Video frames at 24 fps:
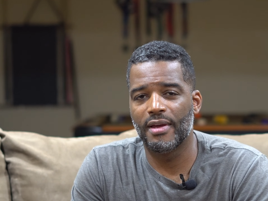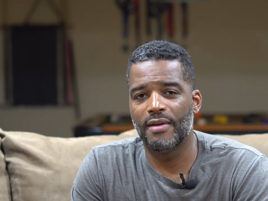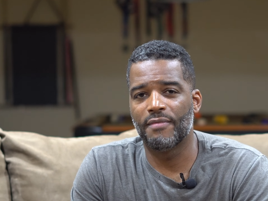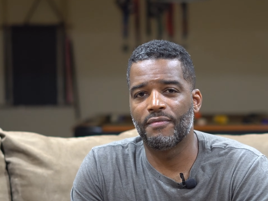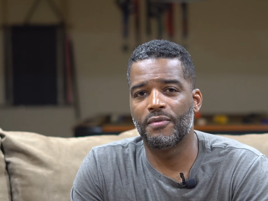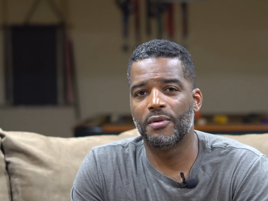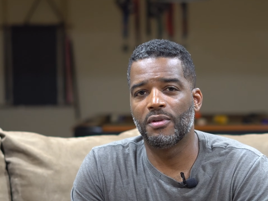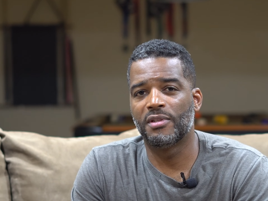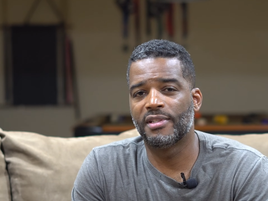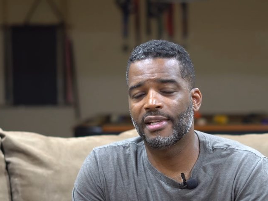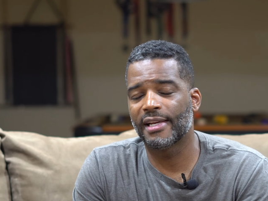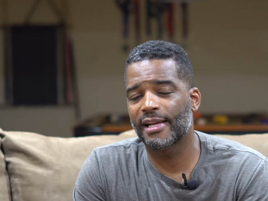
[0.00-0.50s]

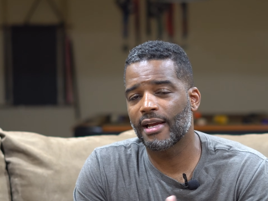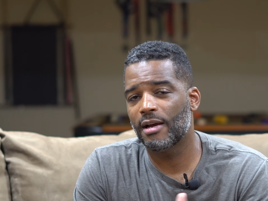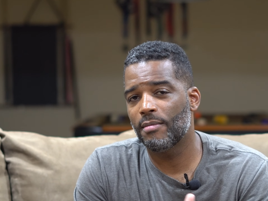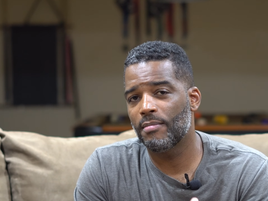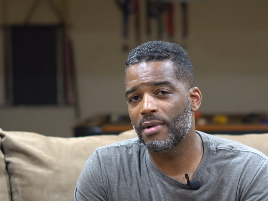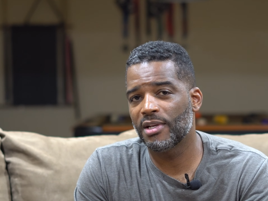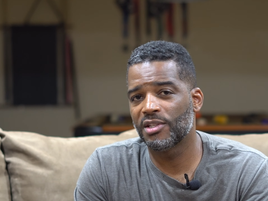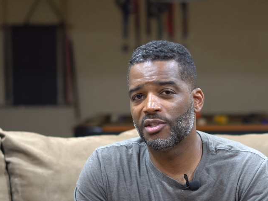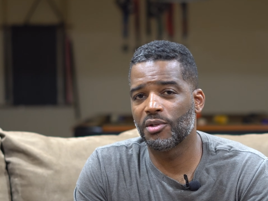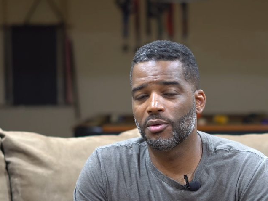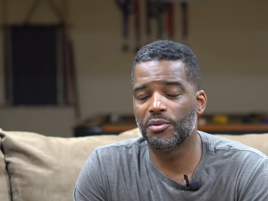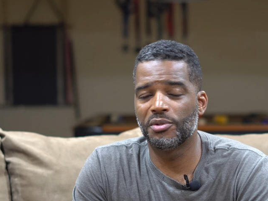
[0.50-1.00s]
if you check out
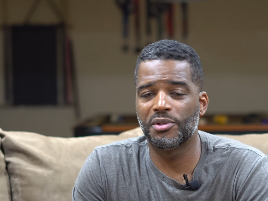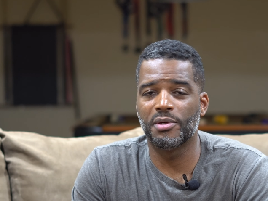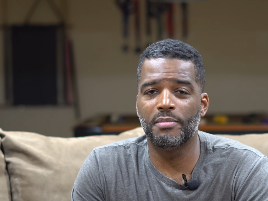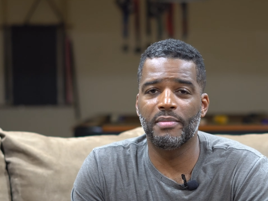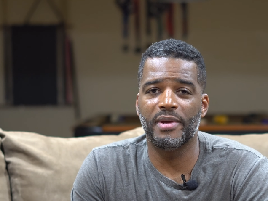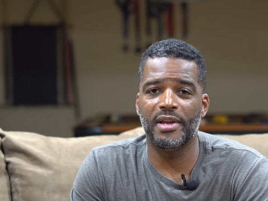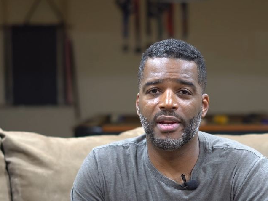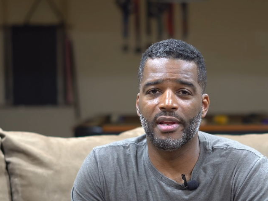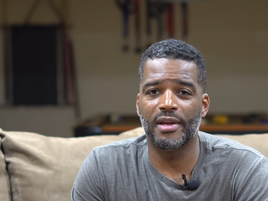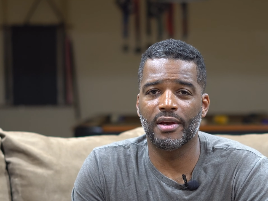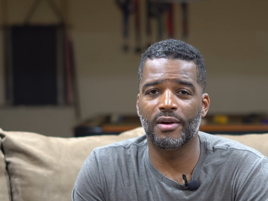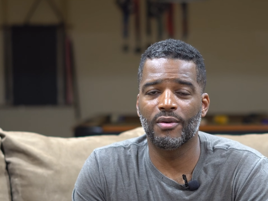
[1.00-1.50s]
my social
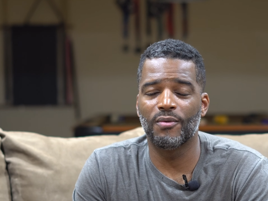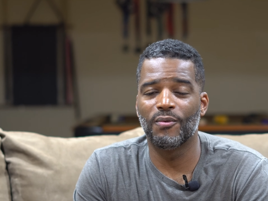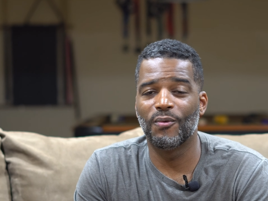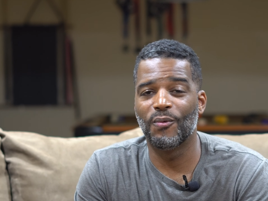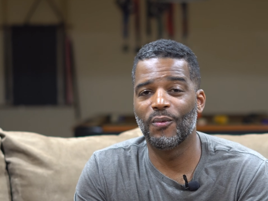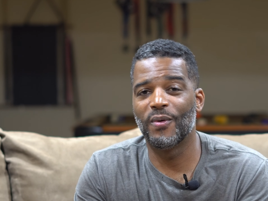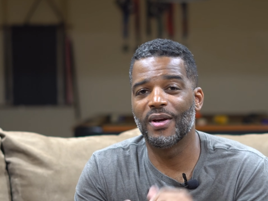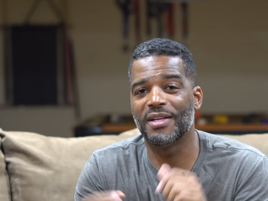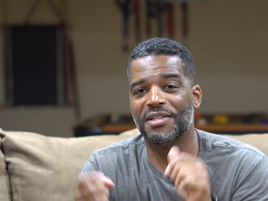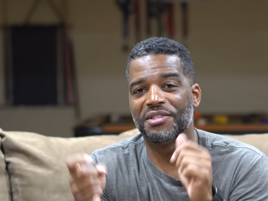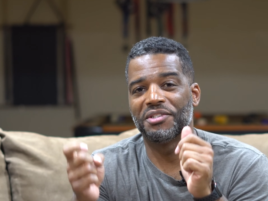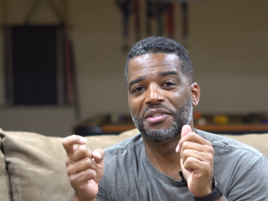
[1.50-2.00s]
media,
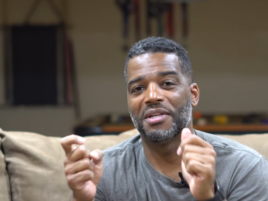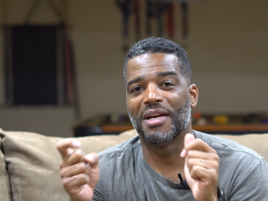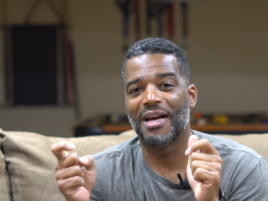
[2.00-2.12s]
which